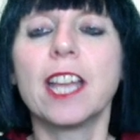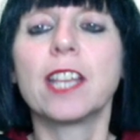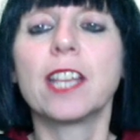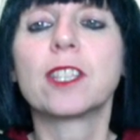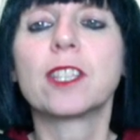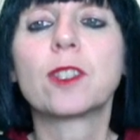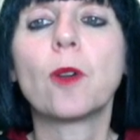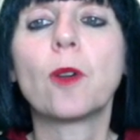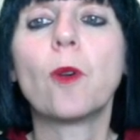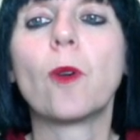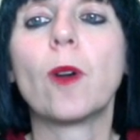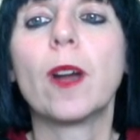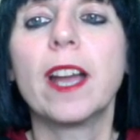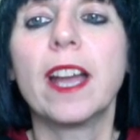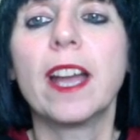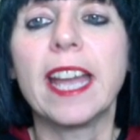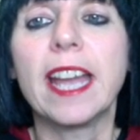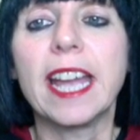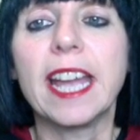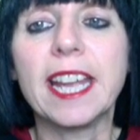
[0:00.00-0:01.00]
So
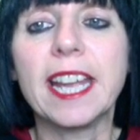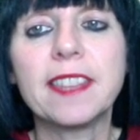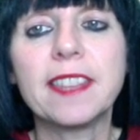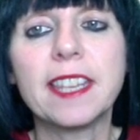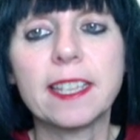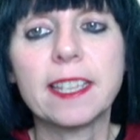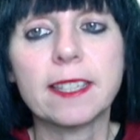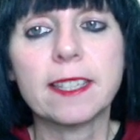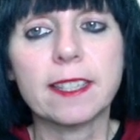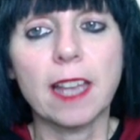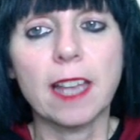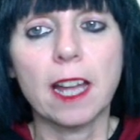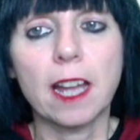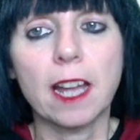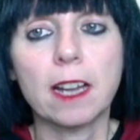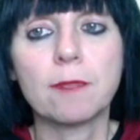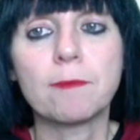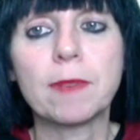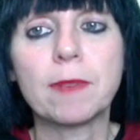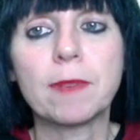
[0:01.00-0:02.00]
in this
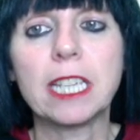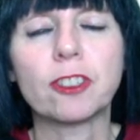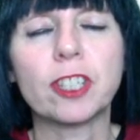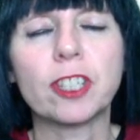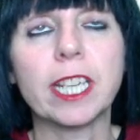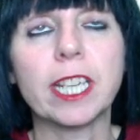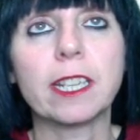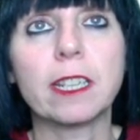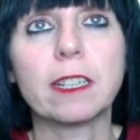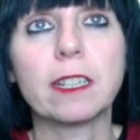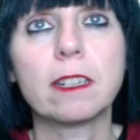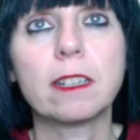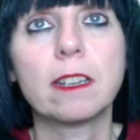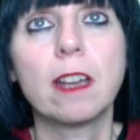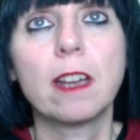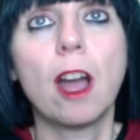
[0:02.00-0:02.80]
mini training,